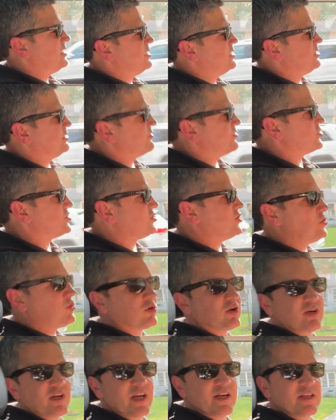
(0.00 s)
Delivers
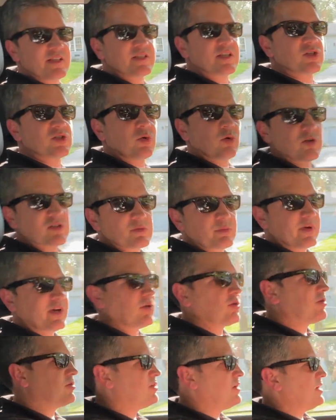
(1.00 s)
296
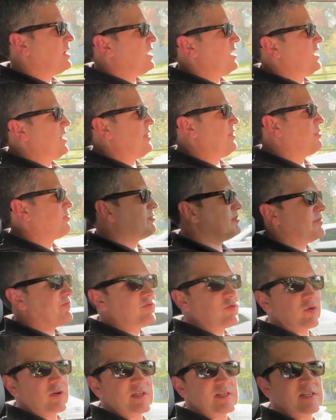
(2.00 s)
horsepower and
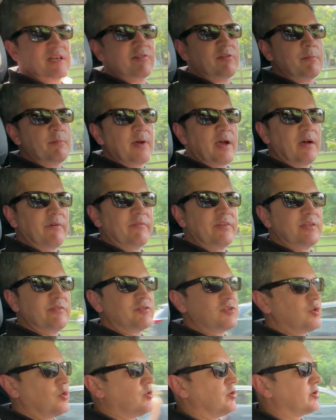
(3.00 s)
347 pound-feet
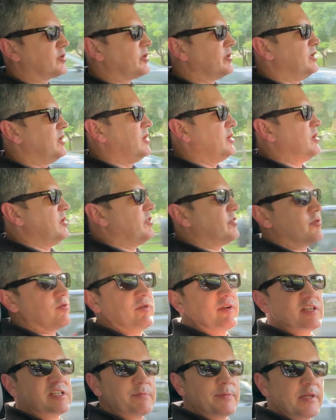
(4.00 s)
of torque through
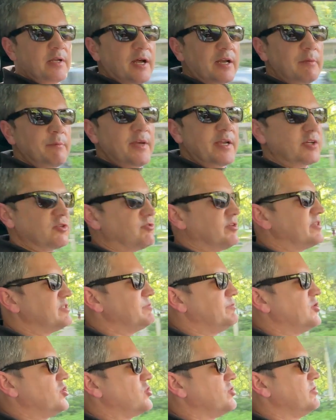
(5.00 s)
an 8-speed automatic
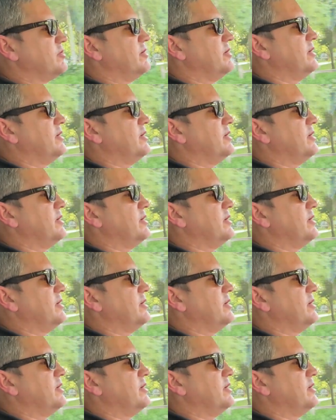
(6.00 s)
transmission.